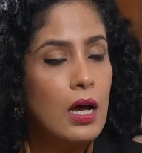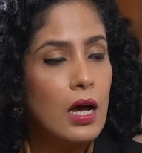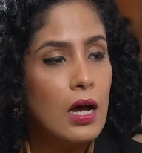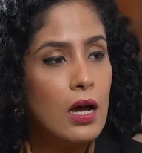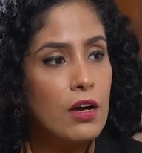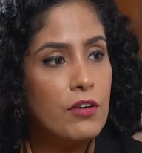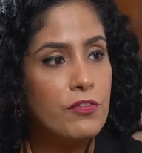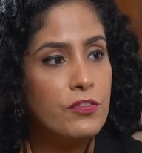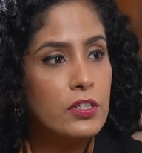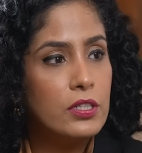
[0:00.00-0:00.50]

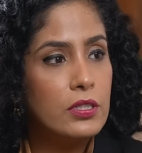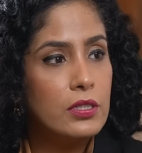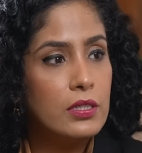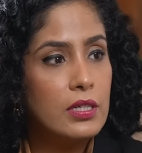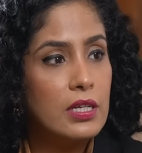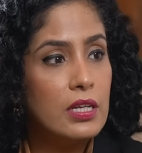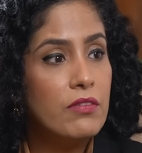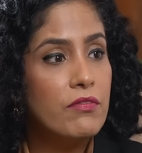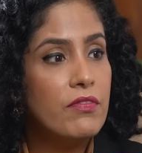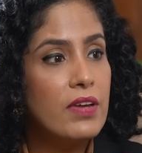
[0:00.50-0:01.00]

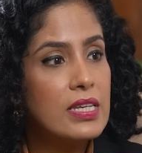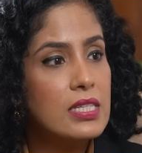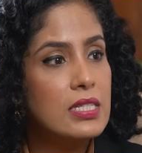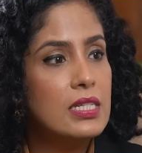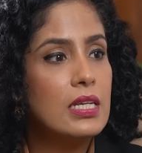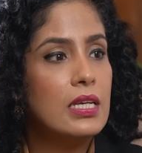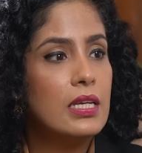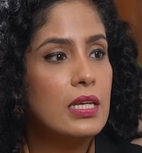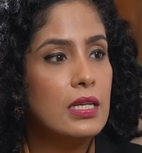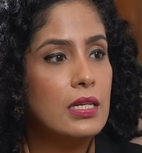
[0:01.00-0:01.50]
after
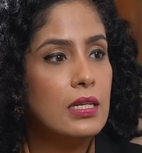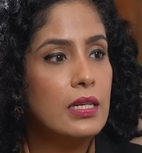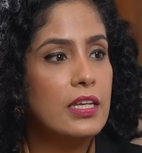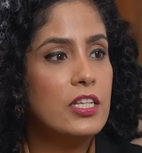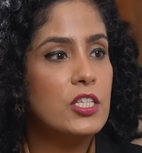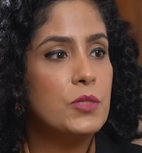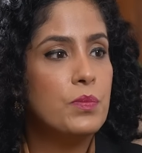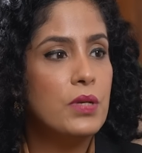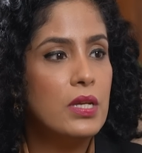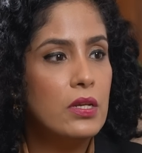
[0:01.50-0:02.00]
investing in
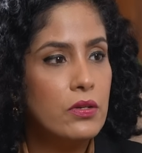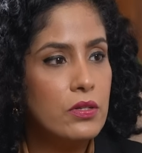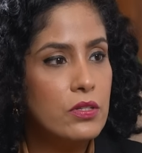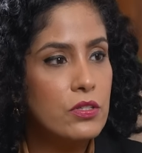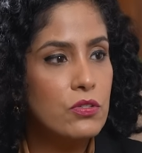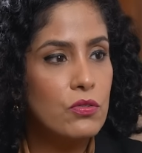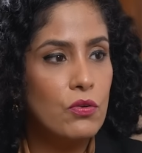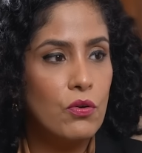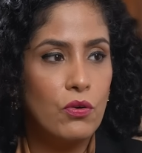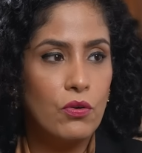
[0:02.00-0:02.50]

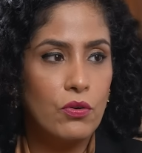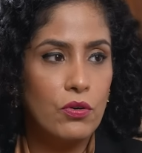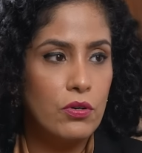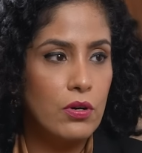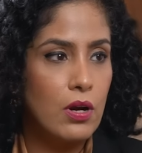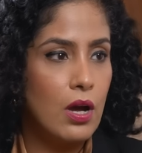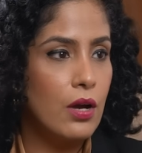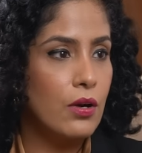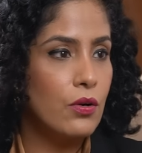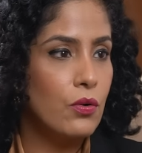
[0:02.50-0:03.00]
experience,
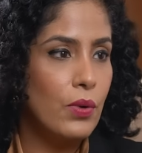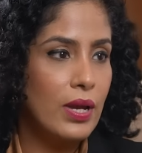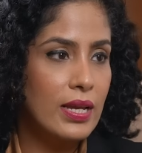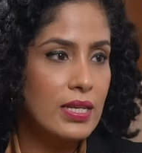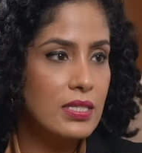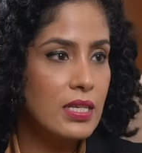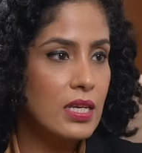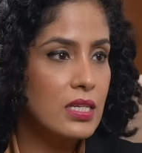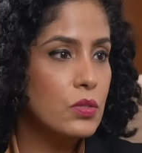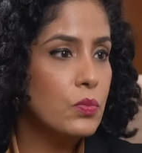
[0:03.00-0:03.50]
or
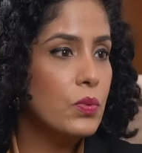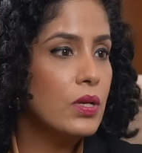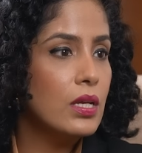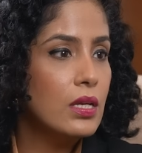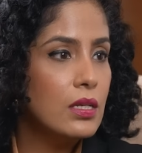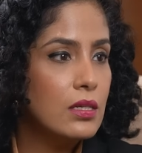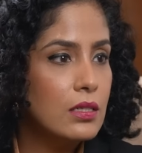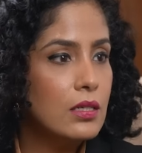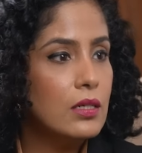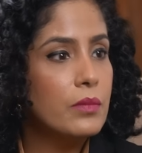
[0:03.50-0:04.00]
ROX as
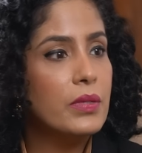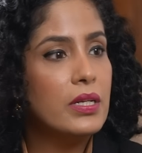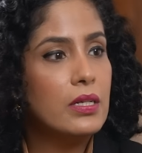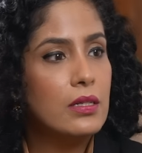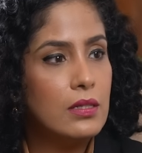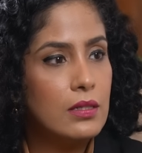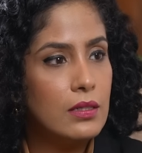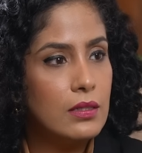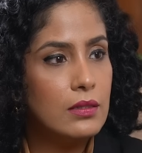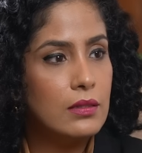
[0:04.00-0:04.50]
we term
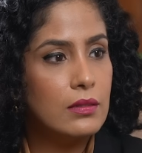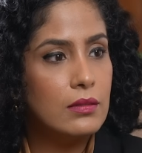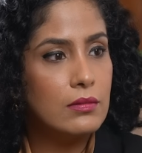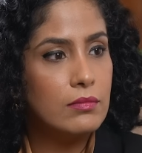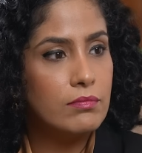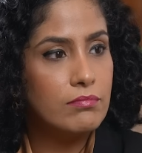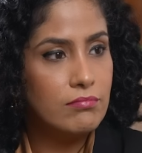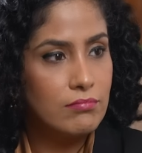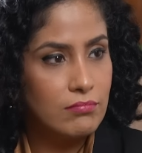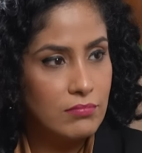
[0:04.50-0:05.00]
it
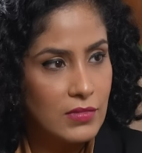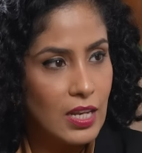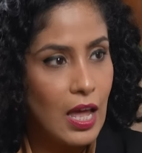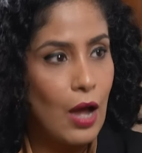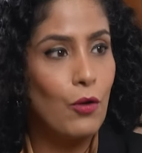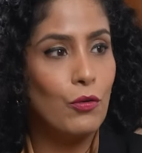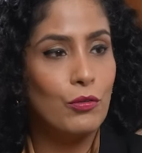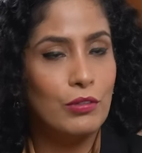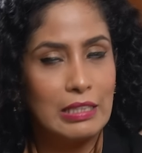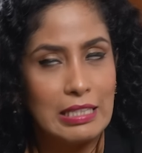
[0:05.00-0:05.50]

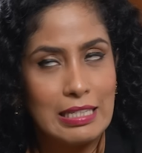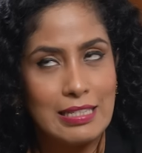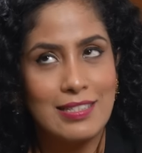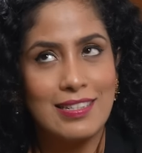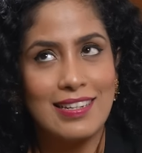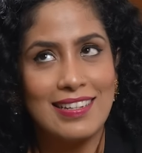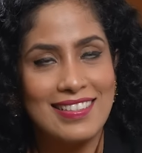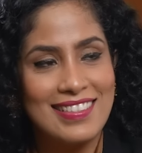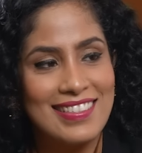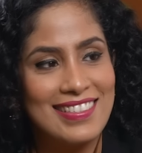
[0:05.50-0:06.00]
now these
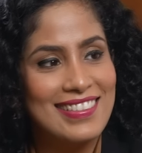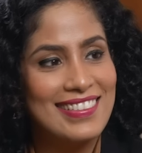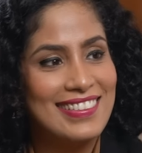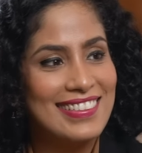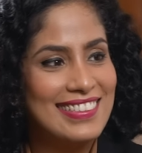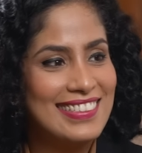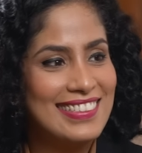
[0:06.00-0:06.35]
days?